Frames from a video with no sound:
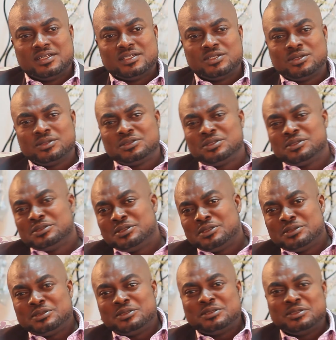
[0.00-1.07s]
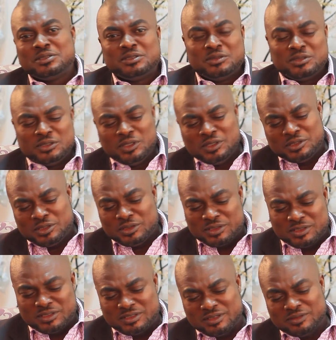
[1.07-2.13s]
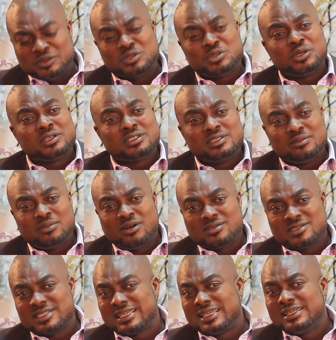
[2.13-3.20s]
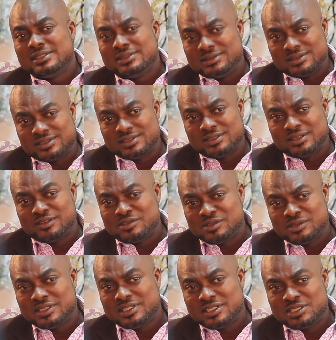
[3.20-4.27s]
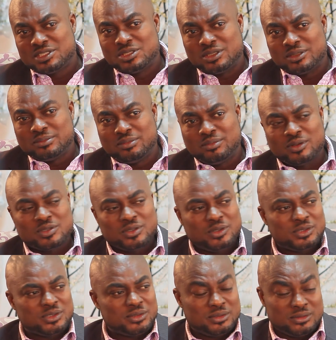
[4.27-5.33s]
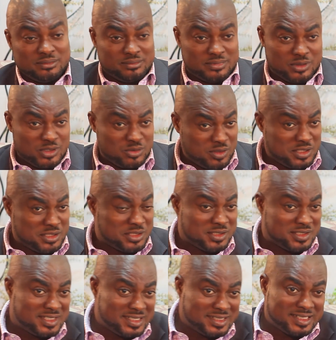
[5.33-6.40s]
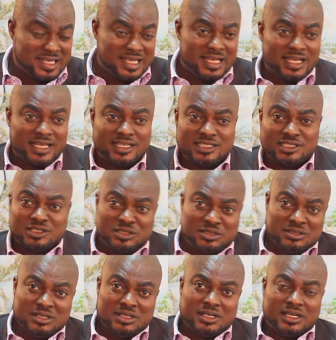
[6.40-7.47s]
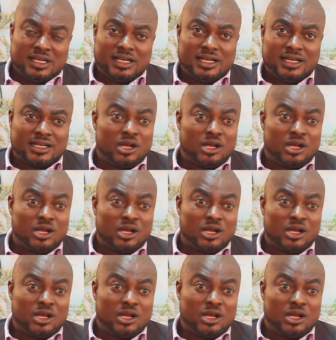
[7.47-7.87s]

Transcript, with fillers: So, so, so you, you're not just even talking about skills of doing this job, but also because what you just did there is uh,